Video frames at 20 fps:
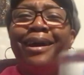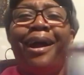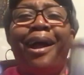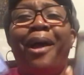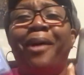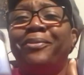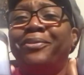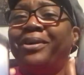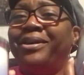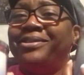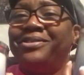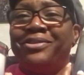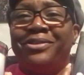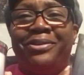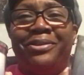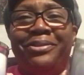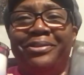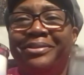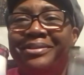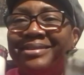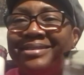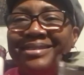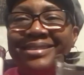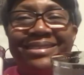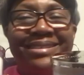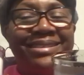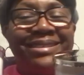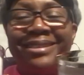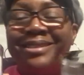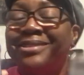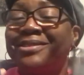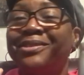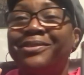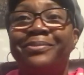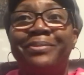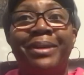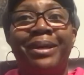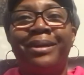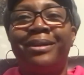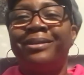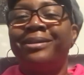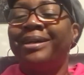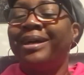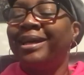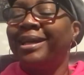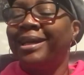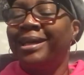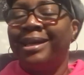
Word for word: I brought two. The smell